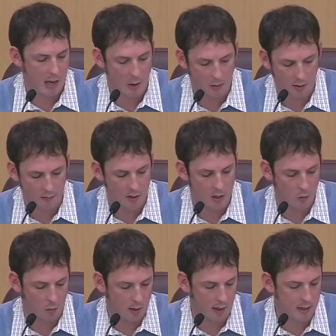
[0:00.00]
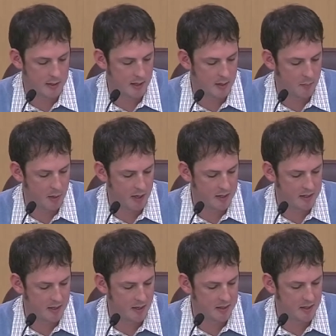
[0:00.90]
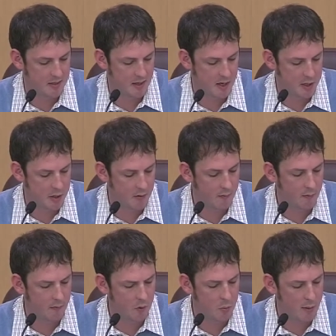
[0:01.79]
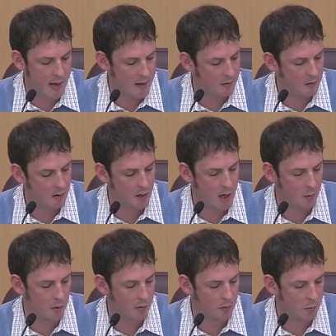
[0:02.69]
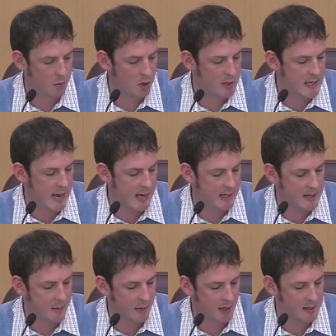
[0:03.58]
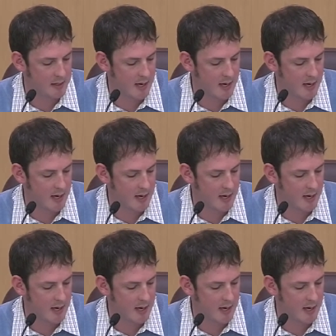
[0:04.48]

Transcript: However, the Oregon's Independent Citizens Initiative Review Panel, along with numerous academic and